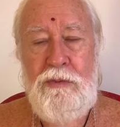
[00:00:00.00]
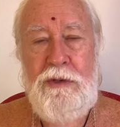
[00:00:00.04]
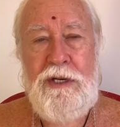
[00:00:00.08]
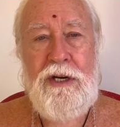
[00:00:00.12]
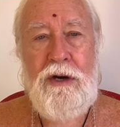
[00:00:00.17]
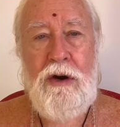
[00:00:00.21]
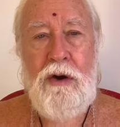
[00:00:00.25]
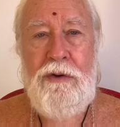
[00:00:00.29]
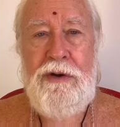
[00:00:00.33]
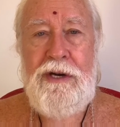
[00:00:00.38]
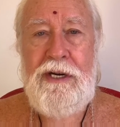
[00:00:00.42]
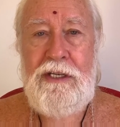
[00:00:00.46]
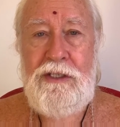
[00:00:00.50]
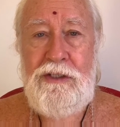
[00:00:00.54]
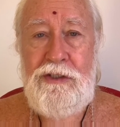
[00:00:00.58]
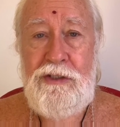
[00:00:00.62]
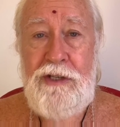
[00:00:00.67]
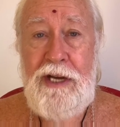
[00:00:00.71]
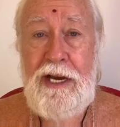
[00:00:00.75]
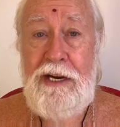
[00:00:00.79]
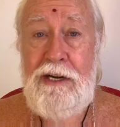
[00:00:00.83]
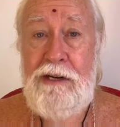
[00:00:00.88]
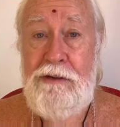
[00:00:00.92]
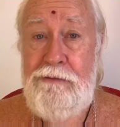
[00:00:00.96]
we are in a
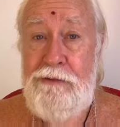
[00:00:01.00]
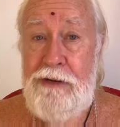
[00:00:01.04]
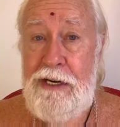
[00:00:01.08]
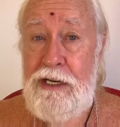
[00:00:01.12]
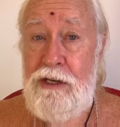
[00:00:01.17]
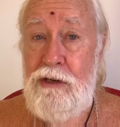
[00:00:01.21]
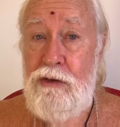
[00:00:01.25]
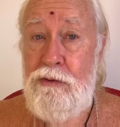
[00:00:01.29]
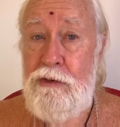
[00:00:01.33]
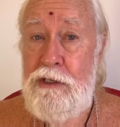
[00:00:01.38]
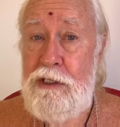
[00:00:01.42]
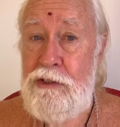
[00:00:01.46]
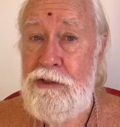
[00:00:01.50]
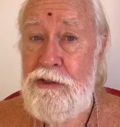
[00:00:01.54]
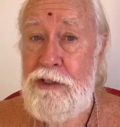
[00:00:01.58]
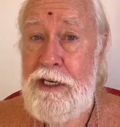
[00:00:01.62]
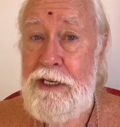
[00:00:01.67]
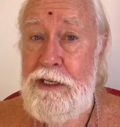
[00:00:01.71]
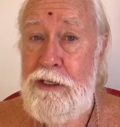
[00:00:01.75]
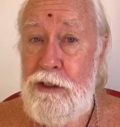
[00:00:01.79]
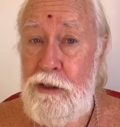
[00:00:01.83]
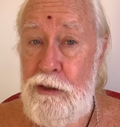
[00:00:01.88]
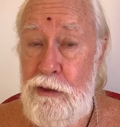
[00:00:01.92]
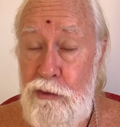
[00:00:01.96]
state of ignorance
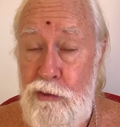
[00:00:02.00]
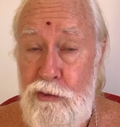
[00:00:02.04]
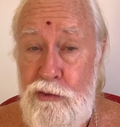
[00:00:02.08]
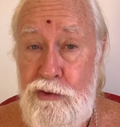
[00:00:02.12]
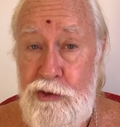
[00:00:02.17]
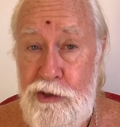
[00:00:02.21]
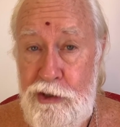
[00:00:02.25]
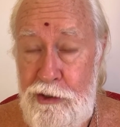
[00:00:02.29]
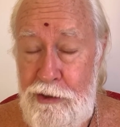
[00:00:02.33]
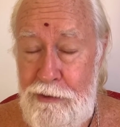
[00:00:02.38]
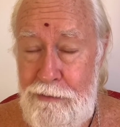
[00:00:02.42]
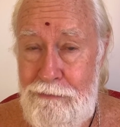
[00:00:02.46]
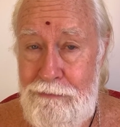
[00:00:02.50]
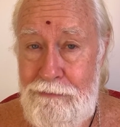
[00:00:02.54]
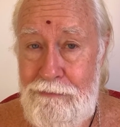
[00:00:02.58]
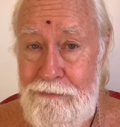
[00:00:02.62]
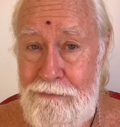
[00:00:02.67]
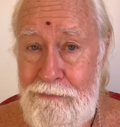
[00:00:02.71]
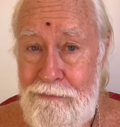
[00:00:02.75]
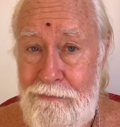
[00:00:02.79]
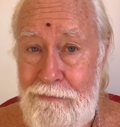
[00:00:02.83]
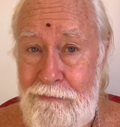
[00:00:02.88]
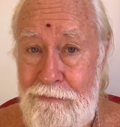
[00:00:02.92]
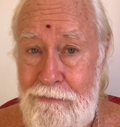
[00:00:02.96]
and delusion,
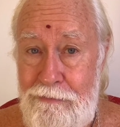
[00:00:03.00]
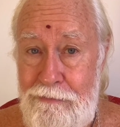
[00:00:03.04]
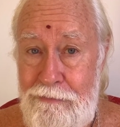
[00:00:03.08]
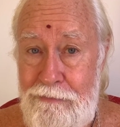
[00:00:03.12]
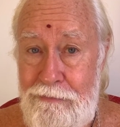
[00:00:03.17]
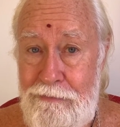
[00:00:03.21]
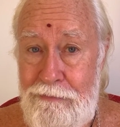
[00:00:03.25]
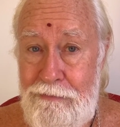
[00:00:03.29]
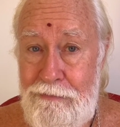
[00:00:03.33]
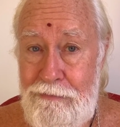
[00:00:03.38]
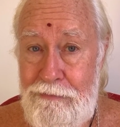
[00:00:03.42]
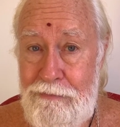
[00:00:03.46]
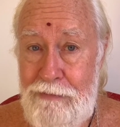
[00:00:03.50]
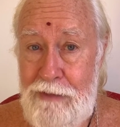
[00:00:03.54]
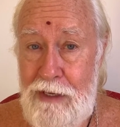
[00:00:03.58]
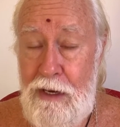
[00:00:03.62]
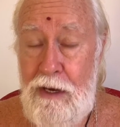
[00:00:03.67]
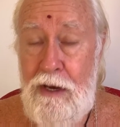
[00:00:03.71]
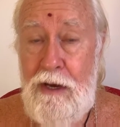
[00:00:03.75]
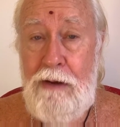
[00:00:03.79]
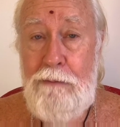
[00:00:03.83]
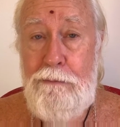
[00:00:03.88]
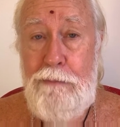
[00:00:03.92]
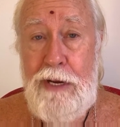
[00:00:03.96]

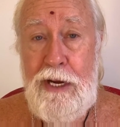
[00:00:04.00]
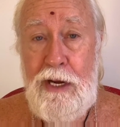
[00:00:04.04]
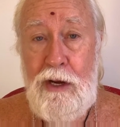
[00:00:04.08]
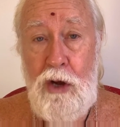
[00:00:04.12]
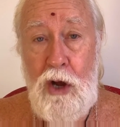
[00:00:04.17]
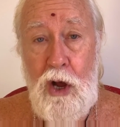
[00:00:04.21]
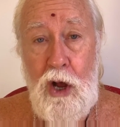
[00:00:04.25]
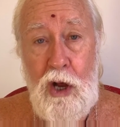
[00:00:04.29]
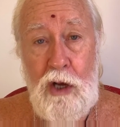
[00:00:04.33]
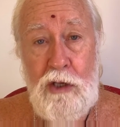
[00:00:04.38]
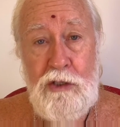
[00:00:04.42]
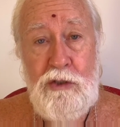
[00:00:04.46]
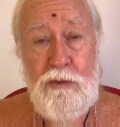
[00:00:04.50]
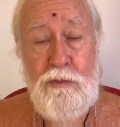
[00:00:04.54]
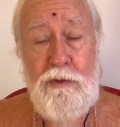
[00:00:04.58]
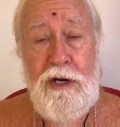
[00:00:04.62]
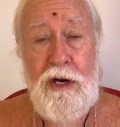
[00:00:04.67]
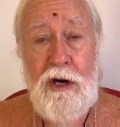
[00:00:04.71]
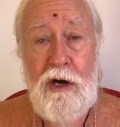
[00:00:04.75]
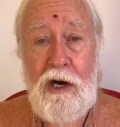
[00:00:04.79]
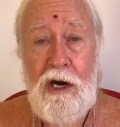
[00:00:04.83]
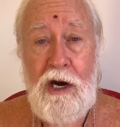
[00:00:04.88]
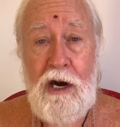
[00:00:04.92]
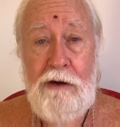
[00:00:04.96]
because we
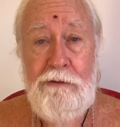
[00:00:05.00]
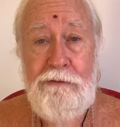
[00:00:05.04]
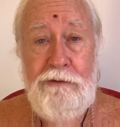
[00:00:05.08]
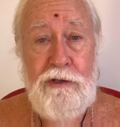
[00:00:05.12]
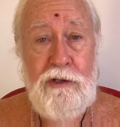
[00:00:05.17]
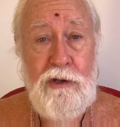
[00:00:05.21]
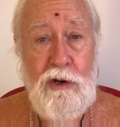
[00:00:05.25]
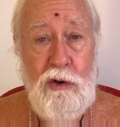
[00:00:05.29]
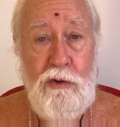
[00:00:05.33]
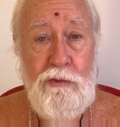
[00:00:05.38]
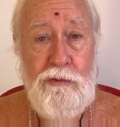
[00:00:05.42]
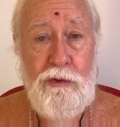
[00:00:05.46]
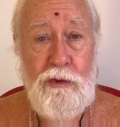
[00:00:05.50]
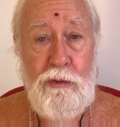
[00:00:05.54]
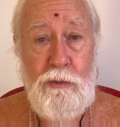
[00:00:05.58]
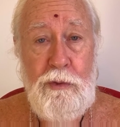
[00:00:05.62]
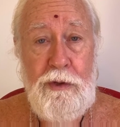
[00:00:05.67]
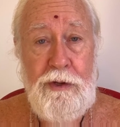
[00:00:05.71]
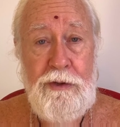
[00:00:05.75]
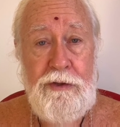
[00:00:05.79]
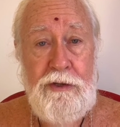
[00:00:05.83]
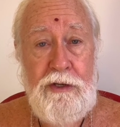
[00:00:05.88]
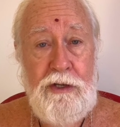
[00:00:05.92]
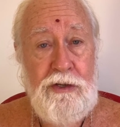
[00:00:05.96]
are covered over
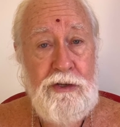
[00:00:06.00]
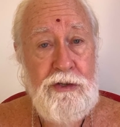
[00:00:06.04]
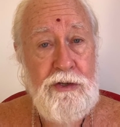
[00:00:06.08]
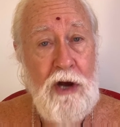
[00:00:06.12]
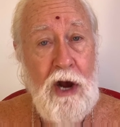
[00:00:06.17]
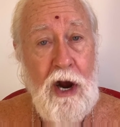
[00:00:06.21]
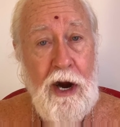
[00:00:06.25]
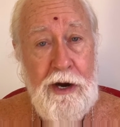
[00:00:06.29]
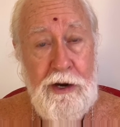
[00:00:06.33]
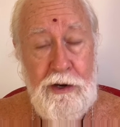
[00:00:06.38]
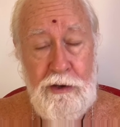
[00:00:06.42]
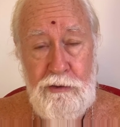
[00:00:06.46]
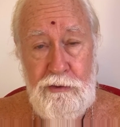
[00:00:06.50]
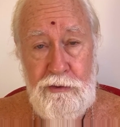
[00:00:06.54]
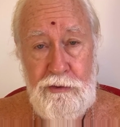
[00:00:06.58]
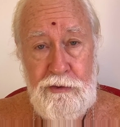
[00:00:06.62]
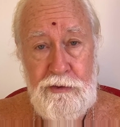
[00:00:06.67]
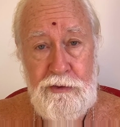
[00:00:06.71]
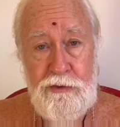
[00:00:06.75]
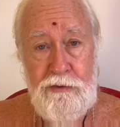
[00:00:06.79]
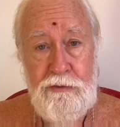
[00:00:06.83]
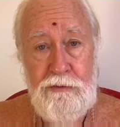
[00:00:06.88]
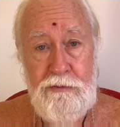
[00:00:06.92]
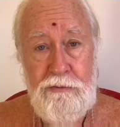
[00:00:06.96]
with
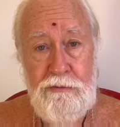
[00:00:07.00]
desires,